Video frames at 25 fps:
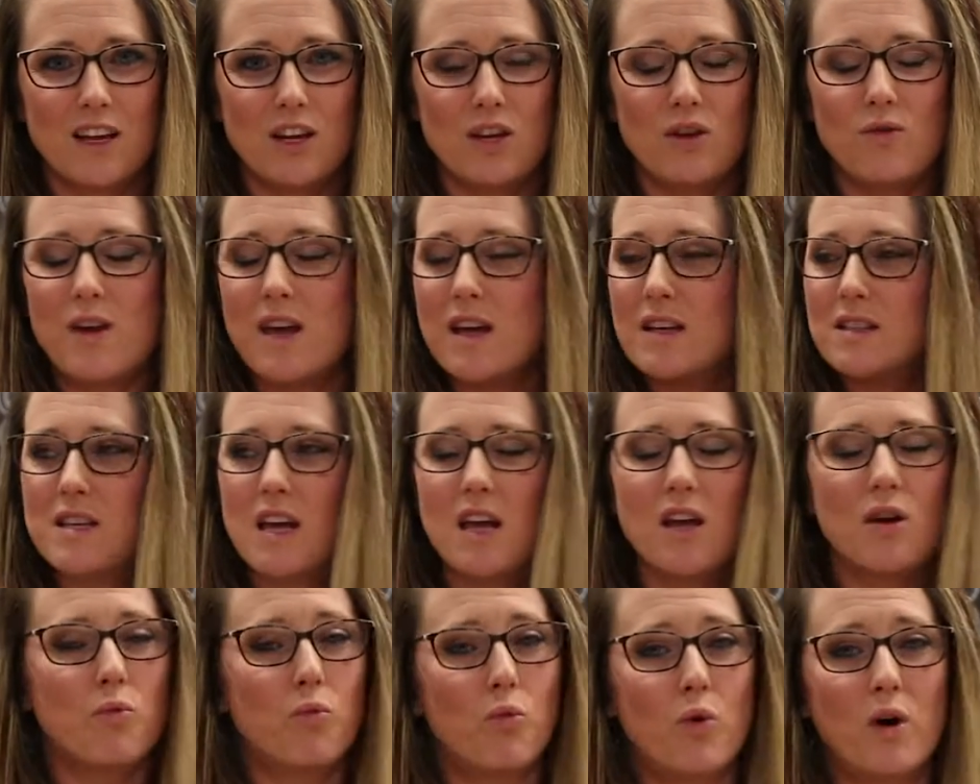You can't
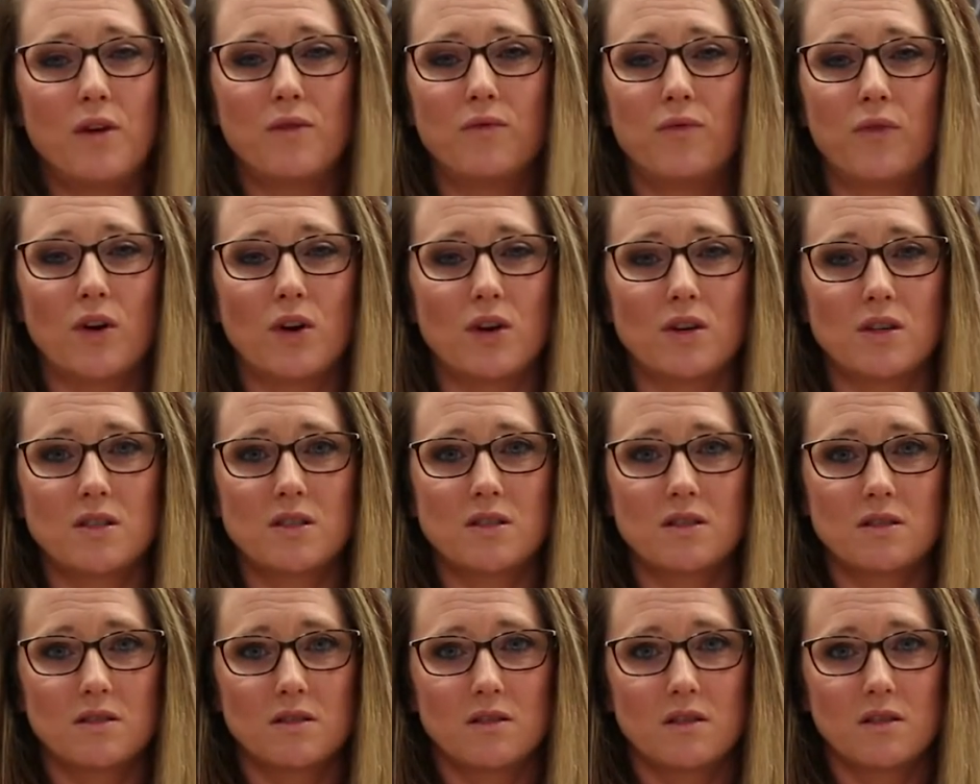take one
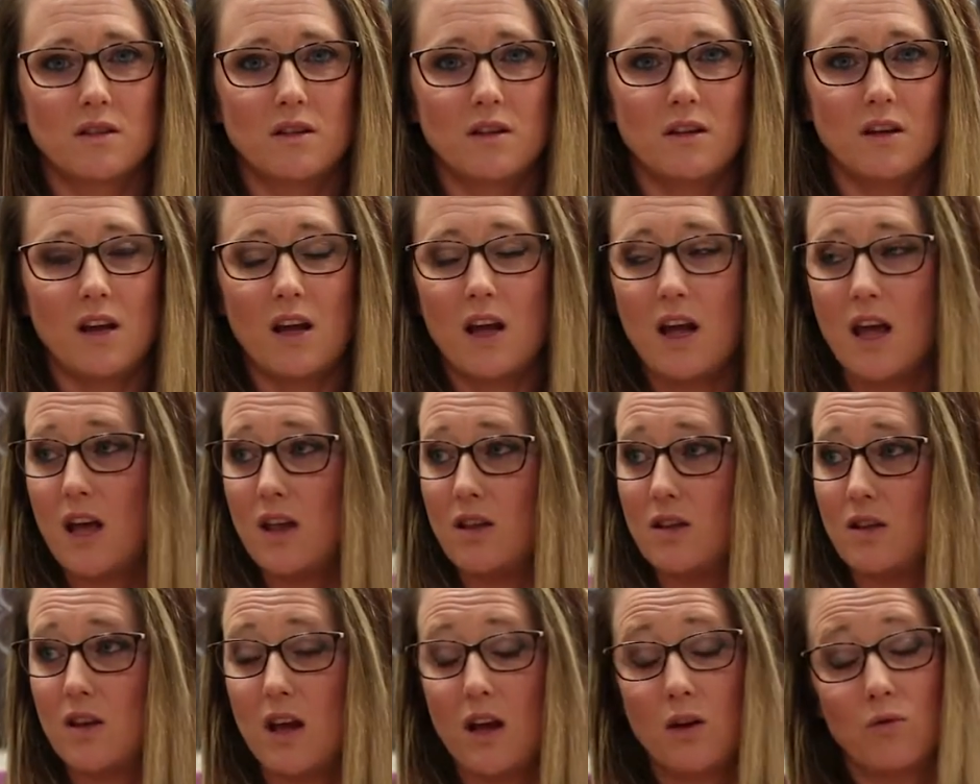verse
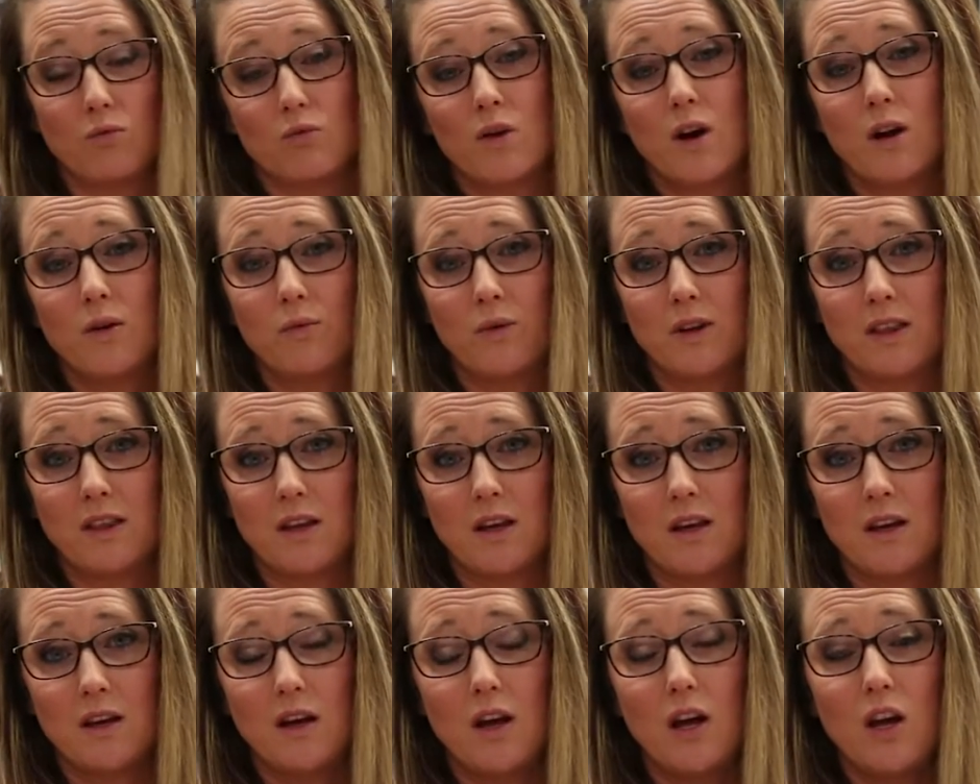and run with
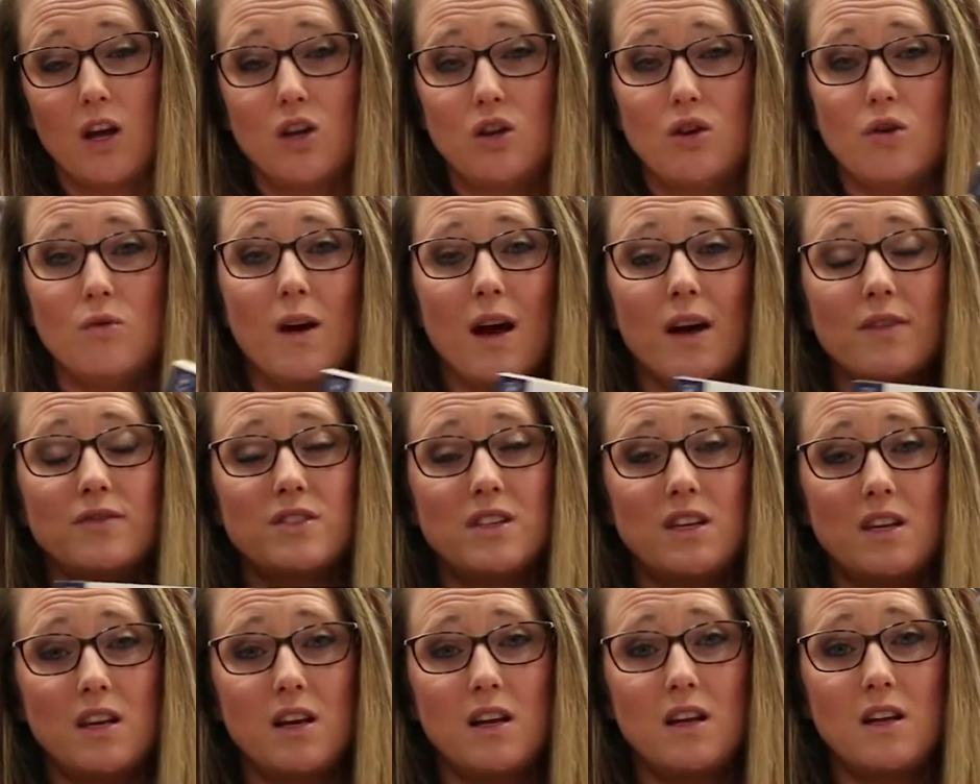it. You have
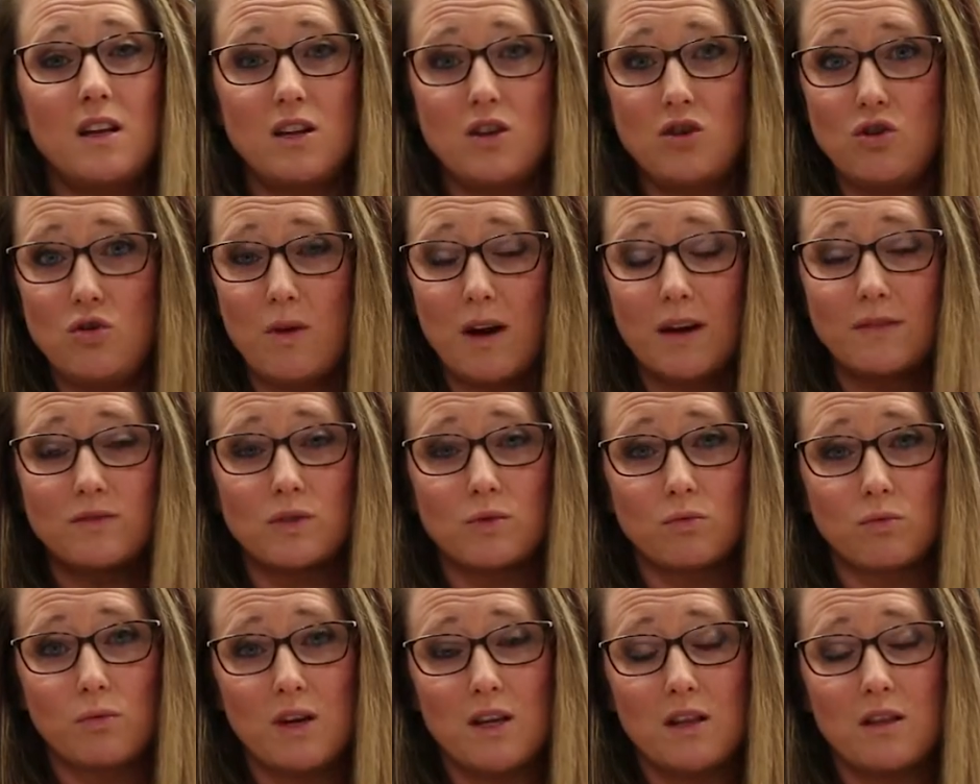to get in and you have
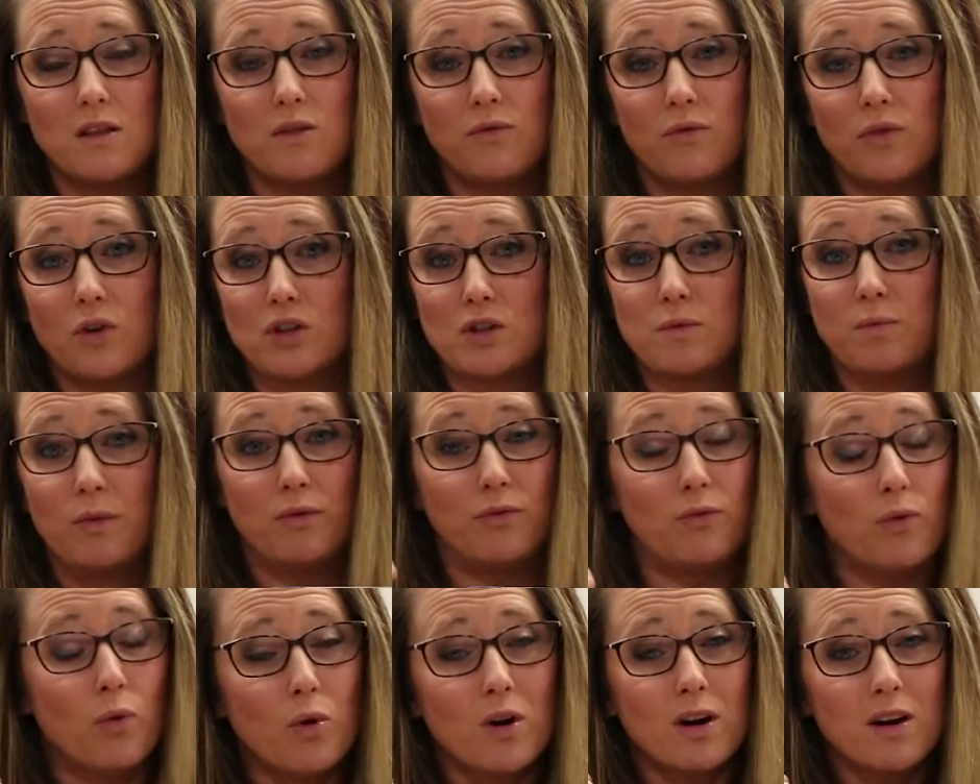to read the verse
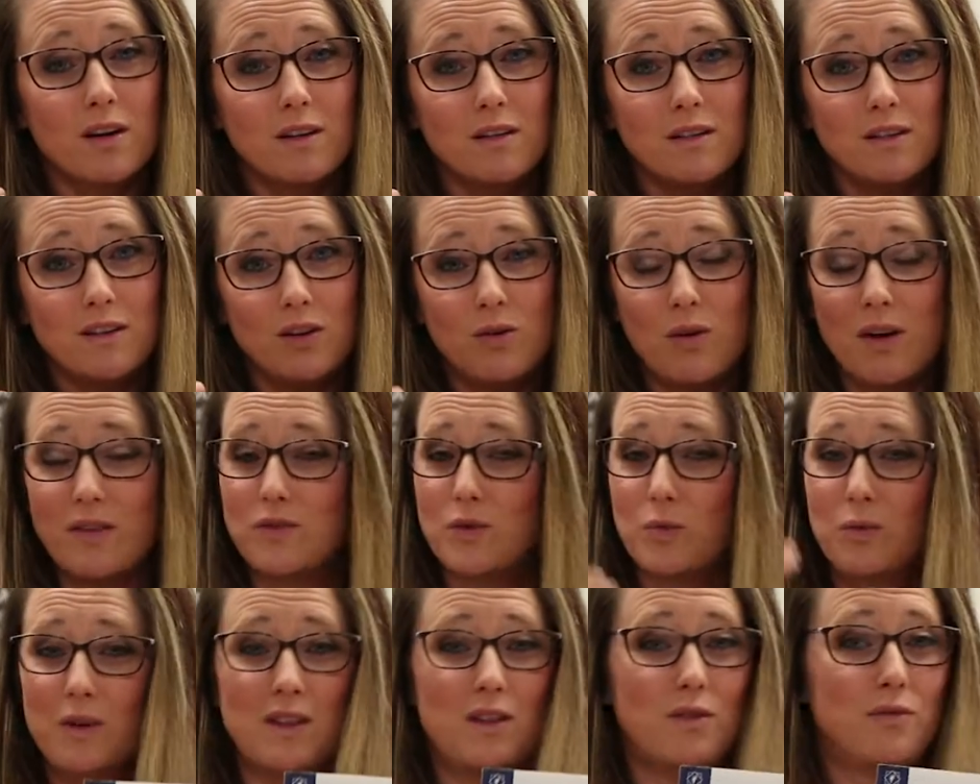before. You have
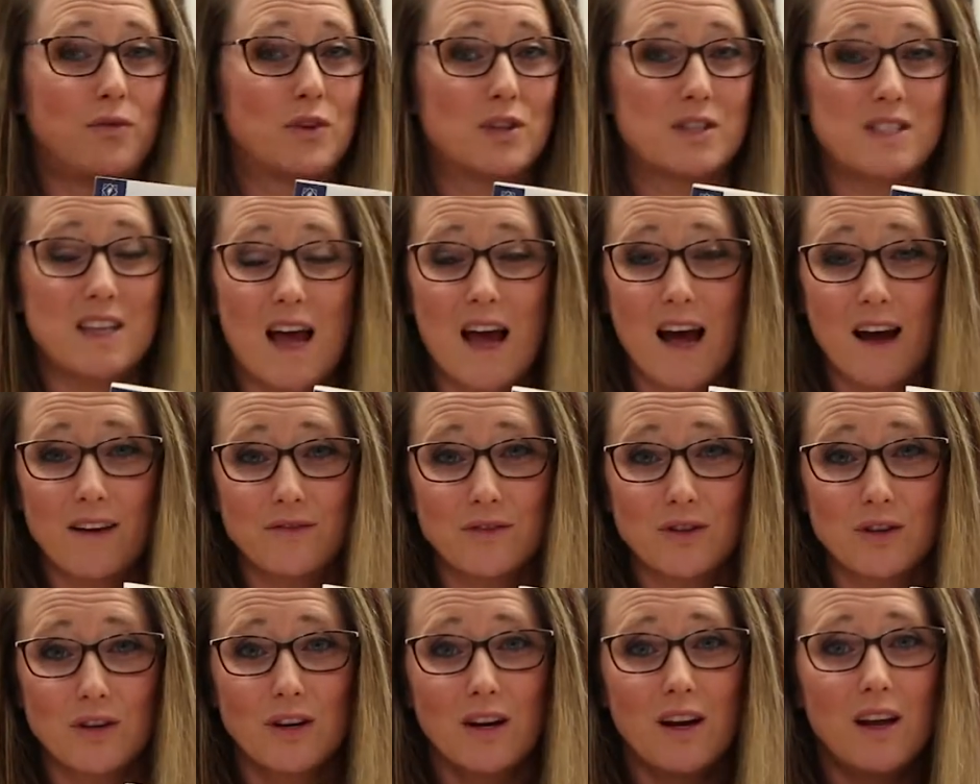to read the verse
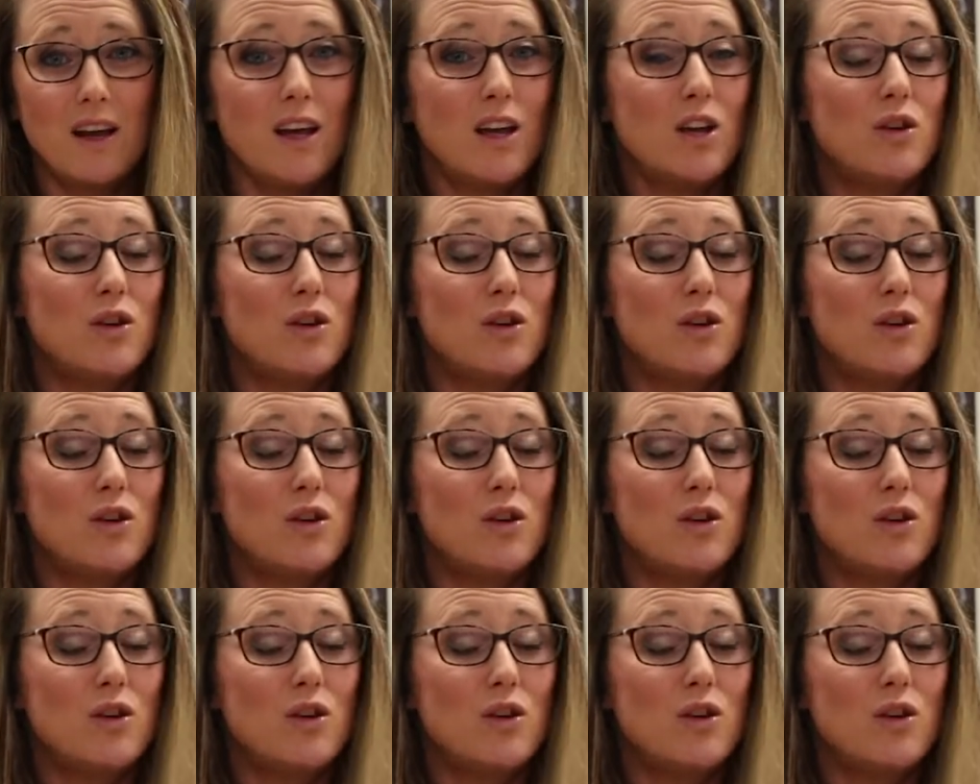after.